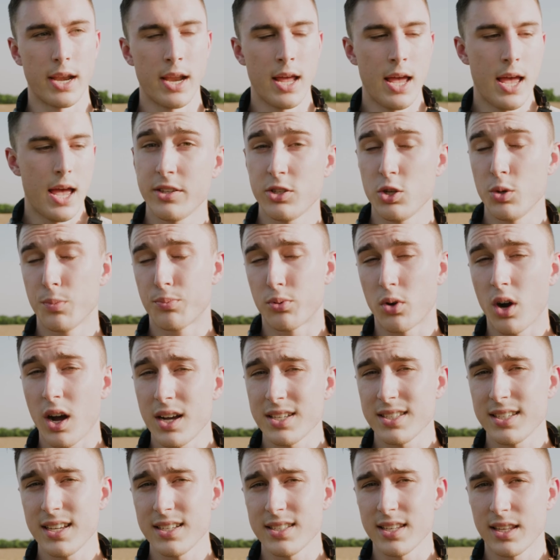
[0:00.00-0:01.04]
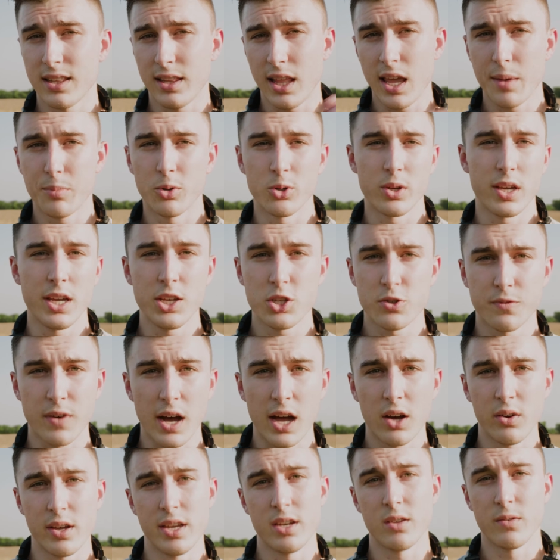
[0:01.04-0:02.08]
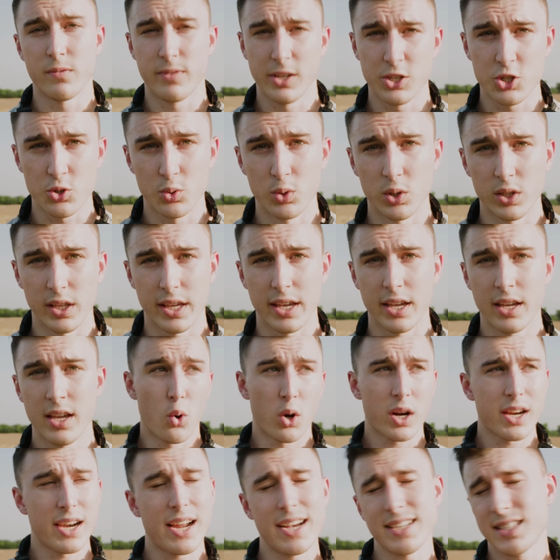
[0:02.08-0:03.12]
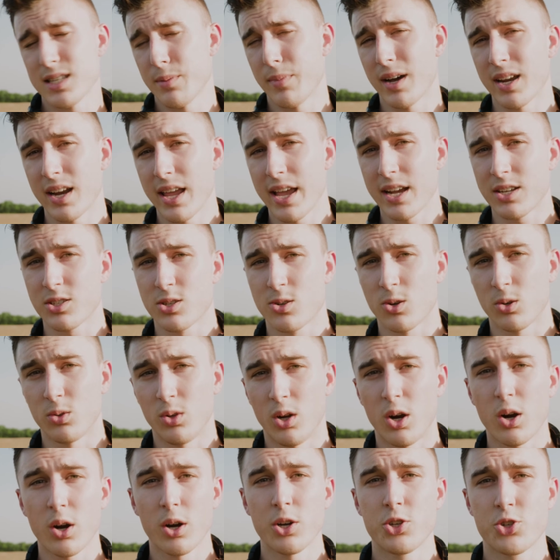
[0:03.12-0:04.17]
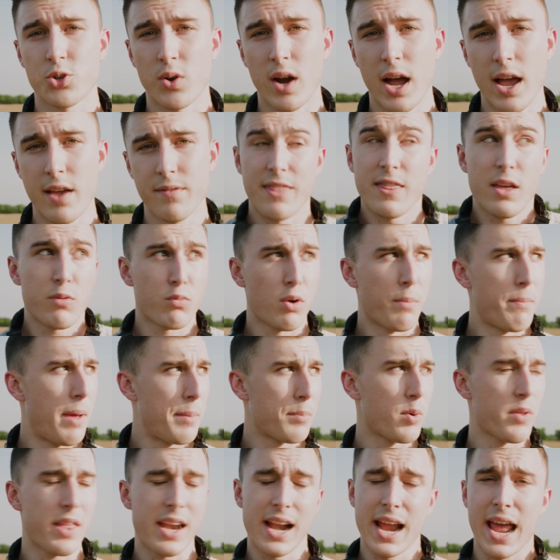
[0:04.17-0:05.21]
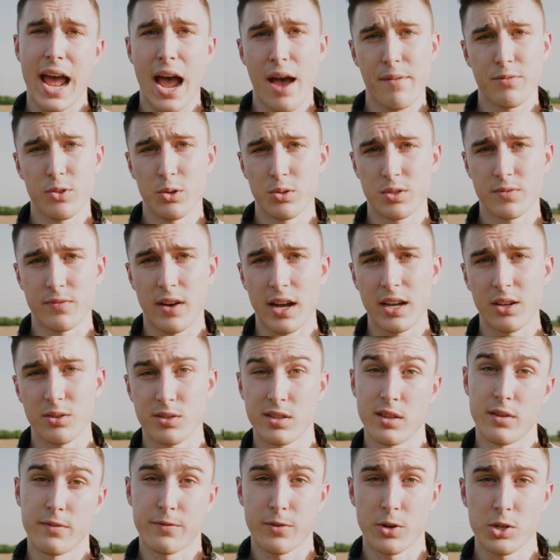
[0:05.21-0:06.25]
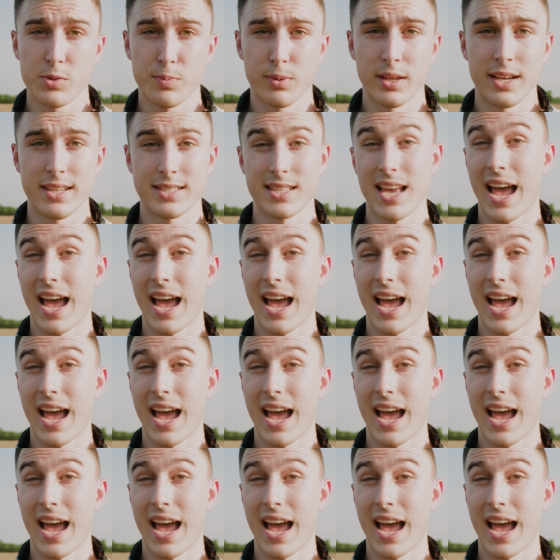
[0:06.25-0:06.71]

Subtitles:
I would need to process and label each file individually, organize them on an external hard drive, and then remember that I have those files in the first place